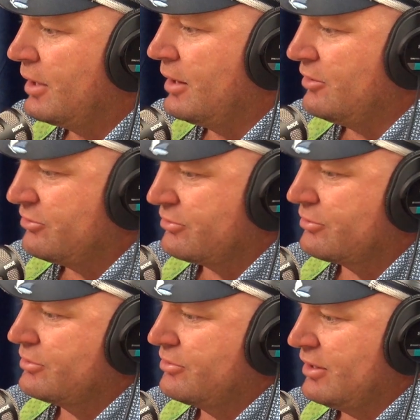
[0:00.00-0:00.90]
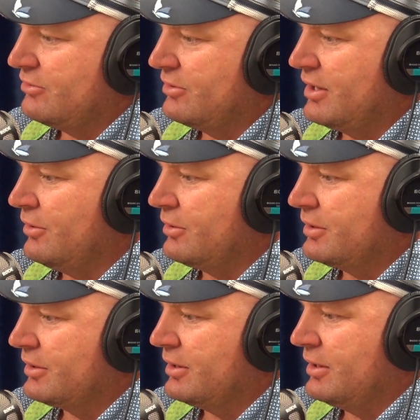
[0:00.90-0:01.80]
there's things in there
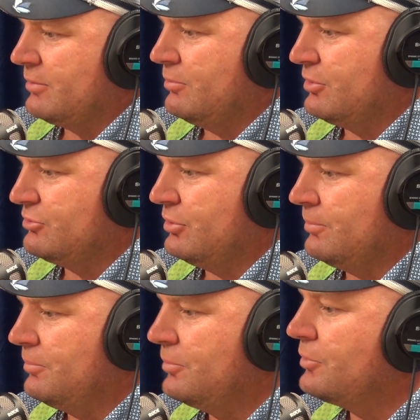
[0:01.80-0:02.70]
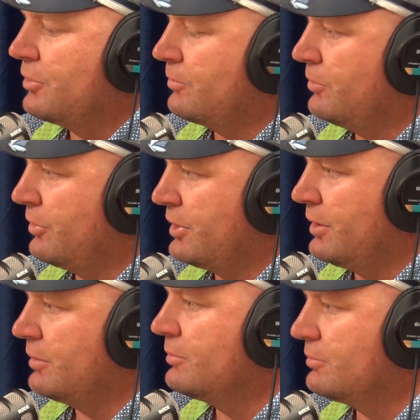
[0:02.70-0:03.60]
like a connect workshop, like
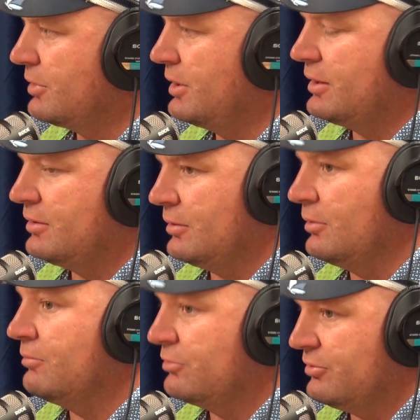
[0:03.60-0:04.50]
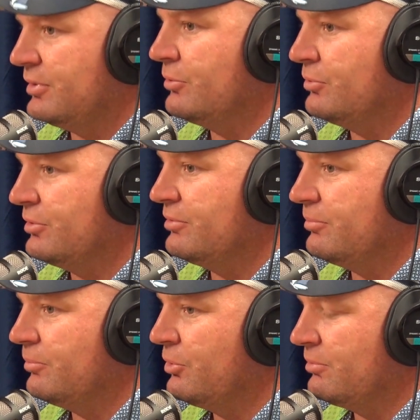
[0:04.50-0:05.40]
connecting obviously to all the
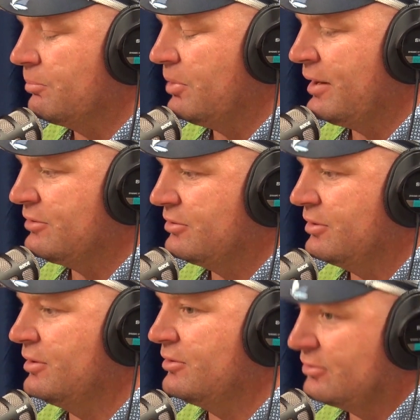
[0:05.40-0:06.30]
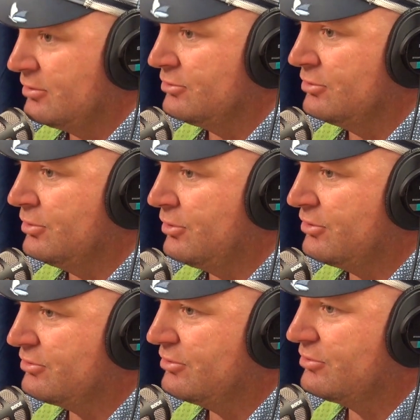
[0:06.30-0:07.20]
different moving parts, and then there's a digital
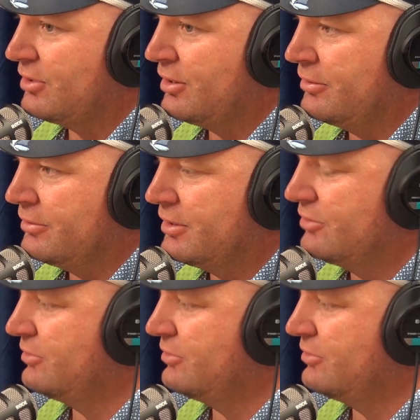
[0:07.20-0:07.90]
license, so you can